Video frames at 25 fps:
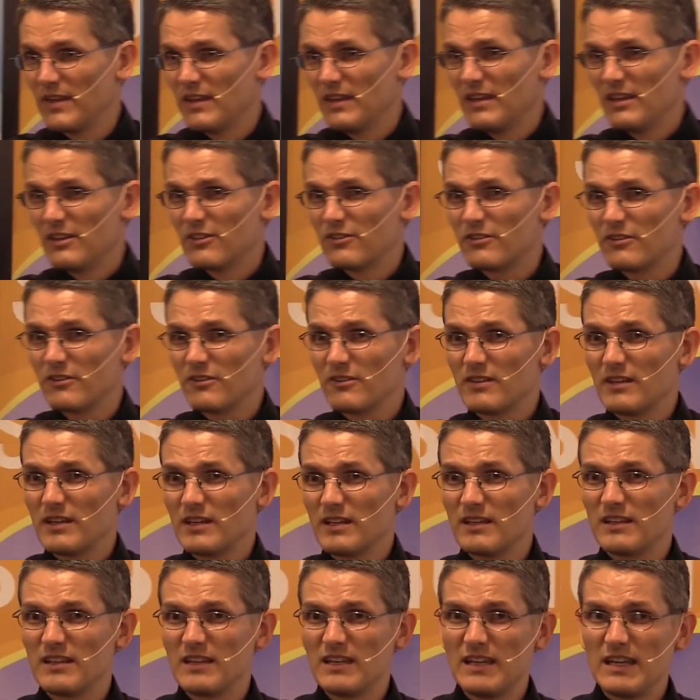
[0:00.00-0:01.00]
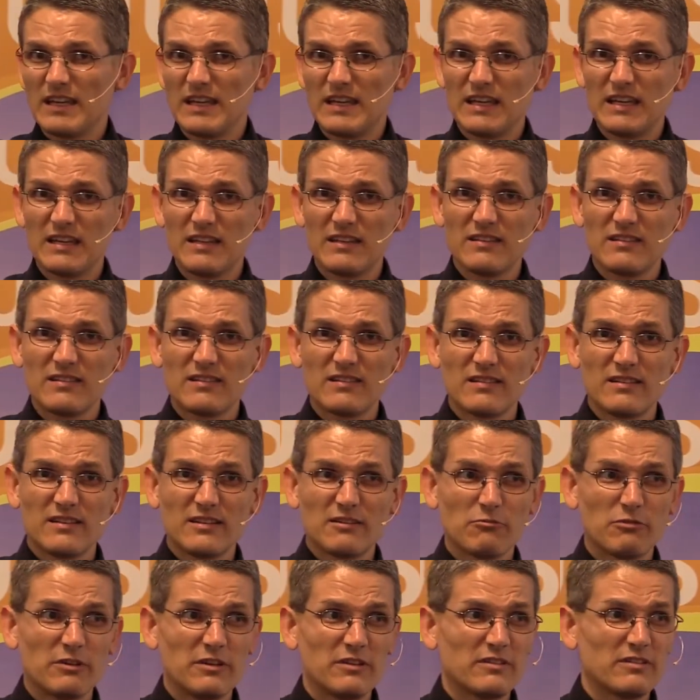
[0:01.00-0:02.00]
so that the insulin
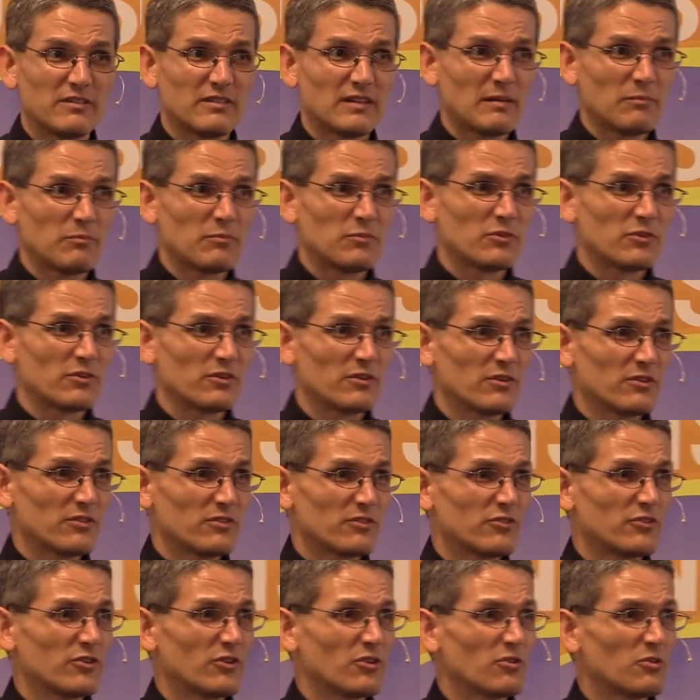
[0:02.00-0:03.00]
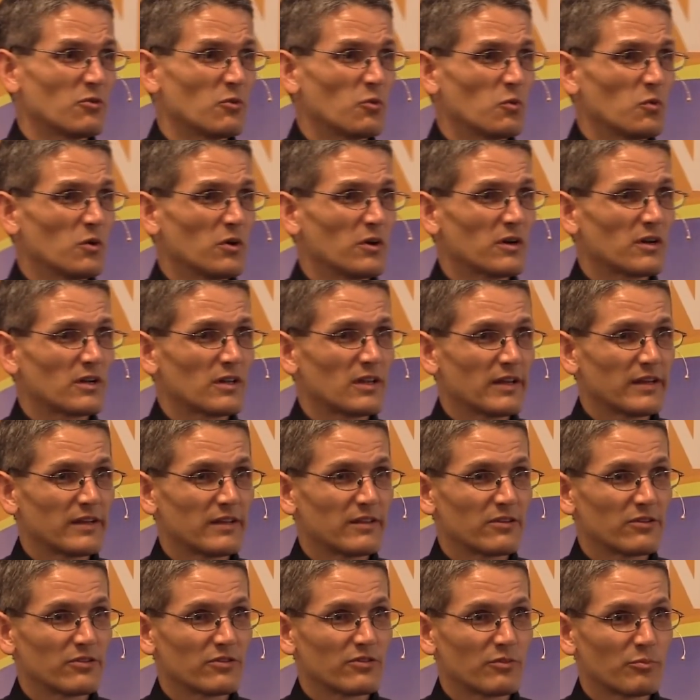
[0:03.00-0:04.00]
receptors don't work like
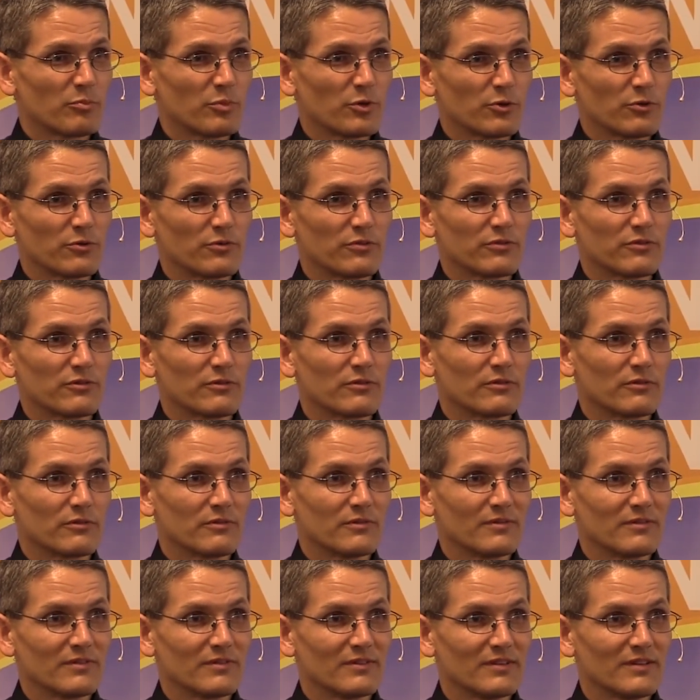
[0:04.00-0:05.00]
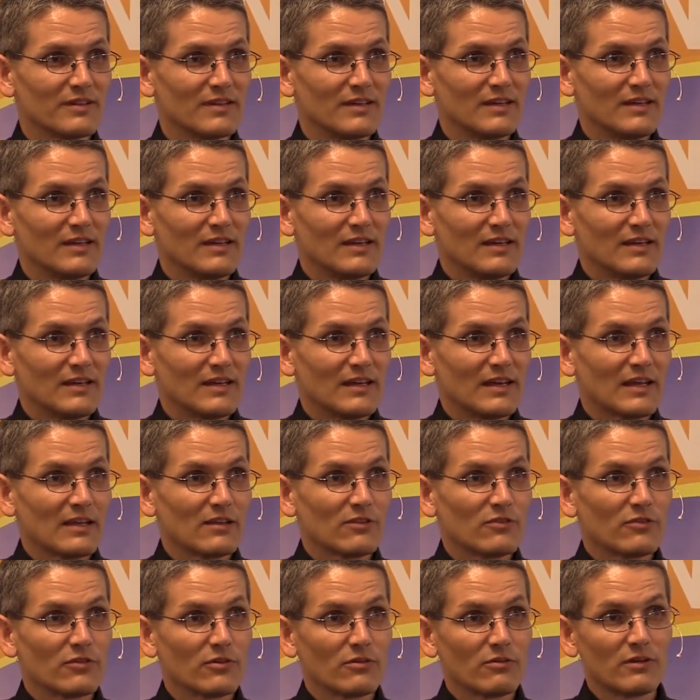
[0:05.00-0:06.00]
they're supposed to. And
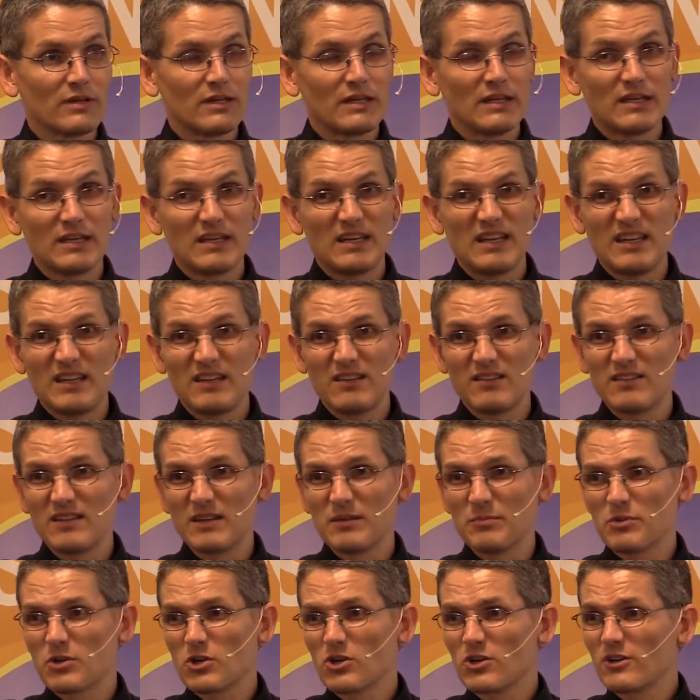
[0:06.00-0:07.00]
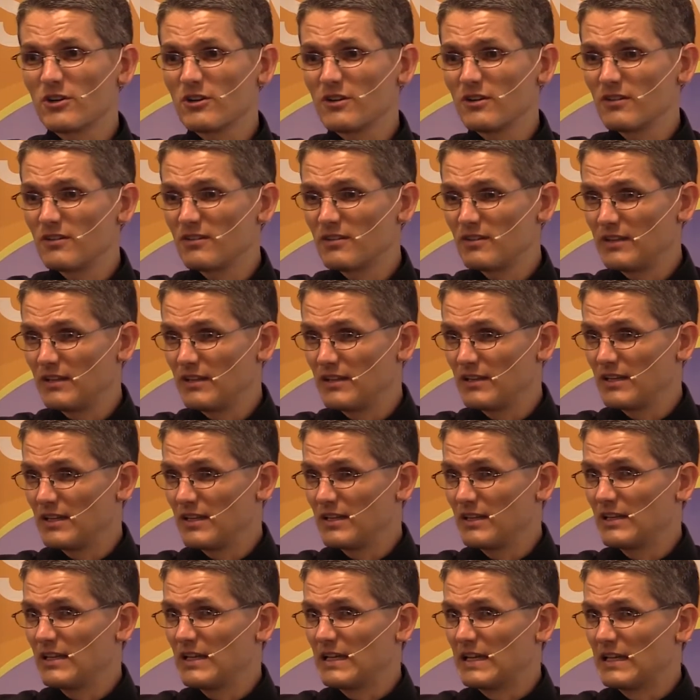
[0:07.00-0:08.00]
so it ends up causing
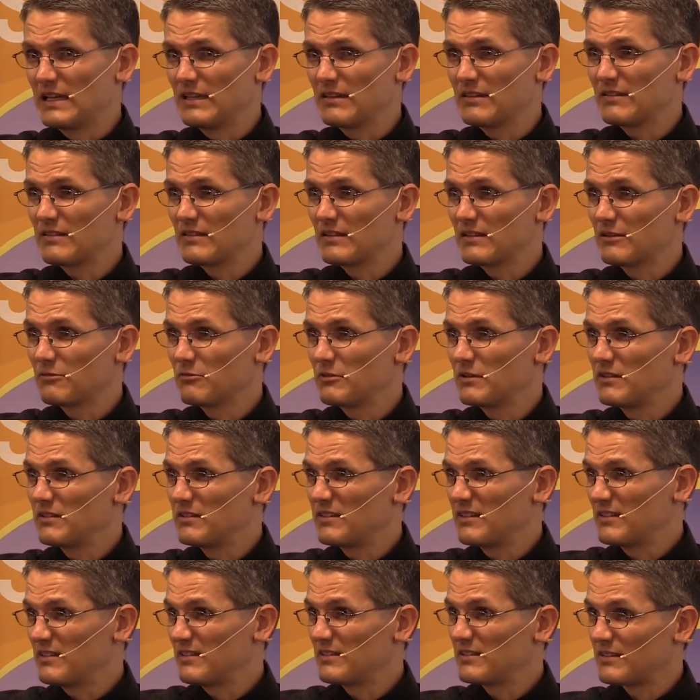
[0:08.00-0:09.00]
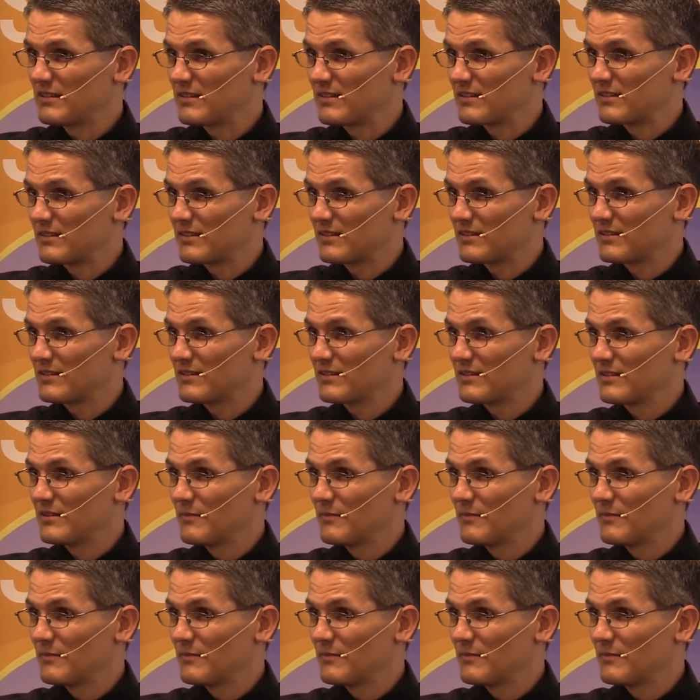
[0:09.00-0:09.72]
then the insulin resistance.